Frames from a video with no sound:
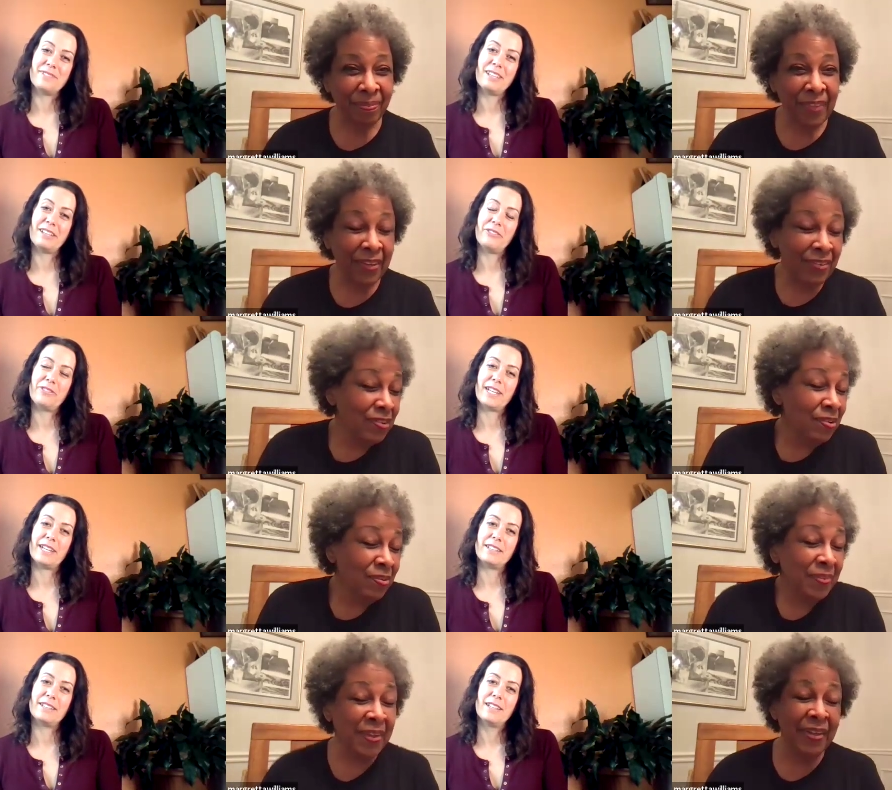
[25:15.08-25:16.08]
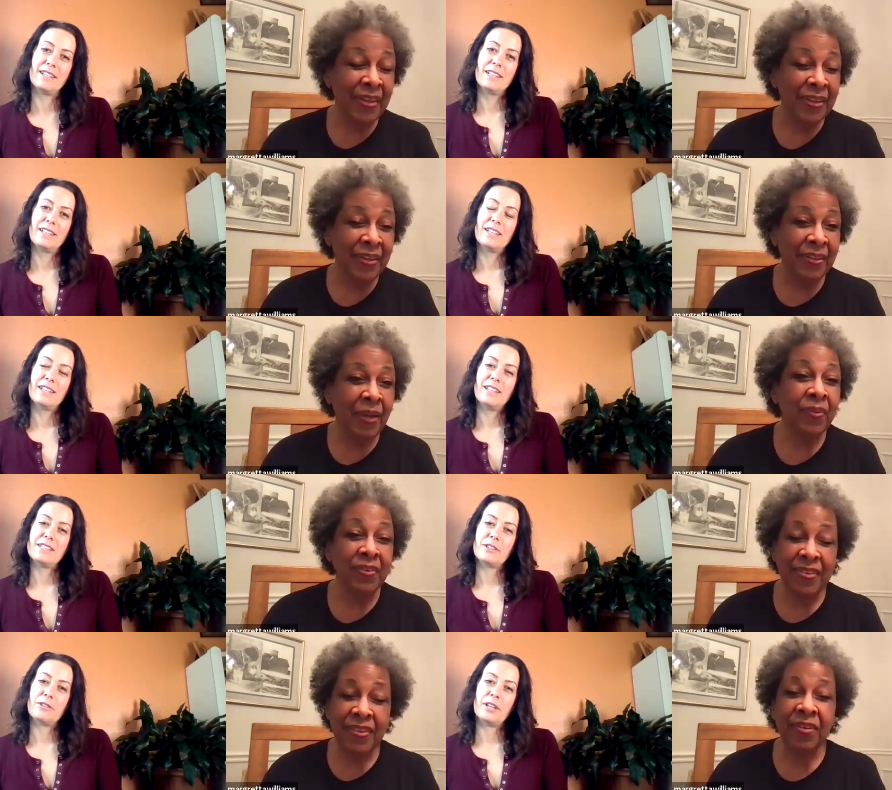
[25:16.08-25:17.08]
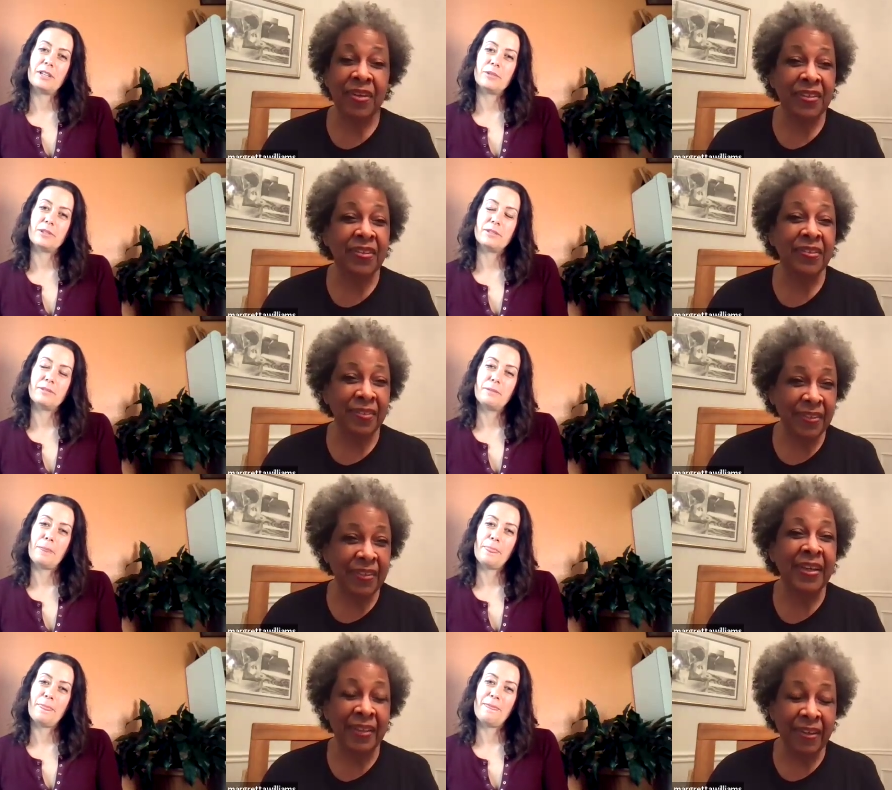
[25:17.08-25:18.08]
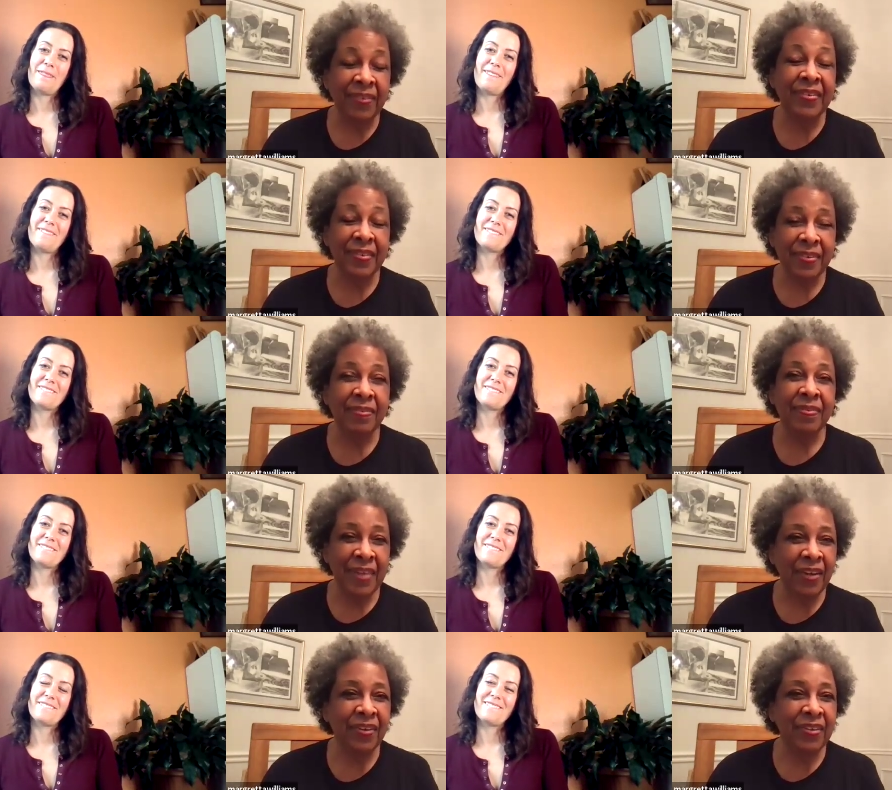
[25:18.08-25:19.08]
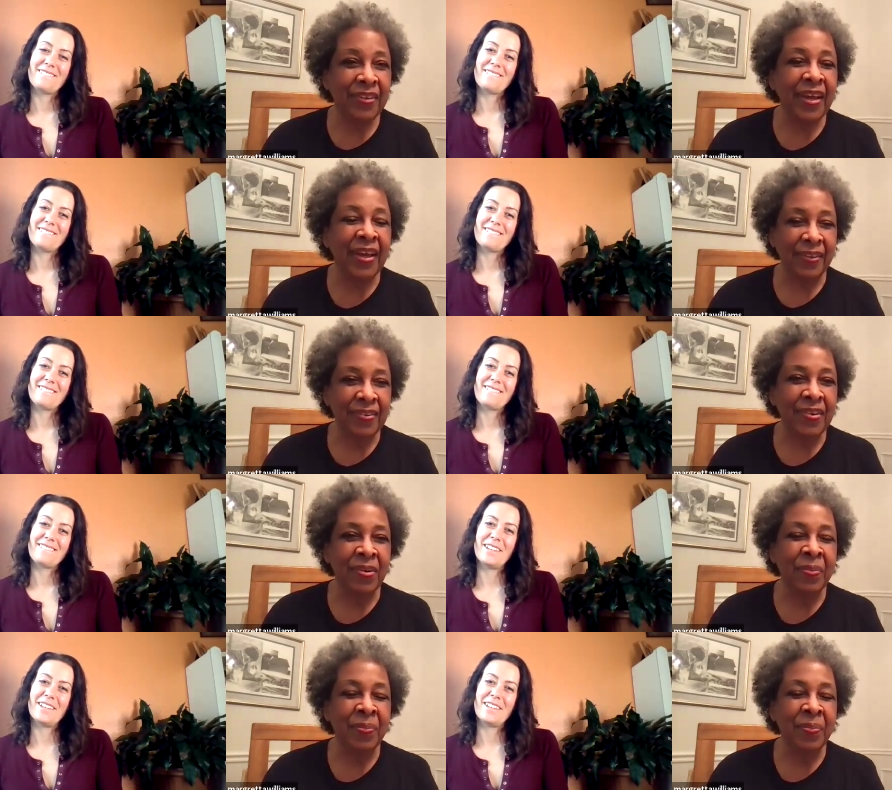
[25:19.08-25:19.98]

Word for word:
Speaker 1: yeah. I love so that. That was That's incredible. Serious. Yeah, that was not a good day. So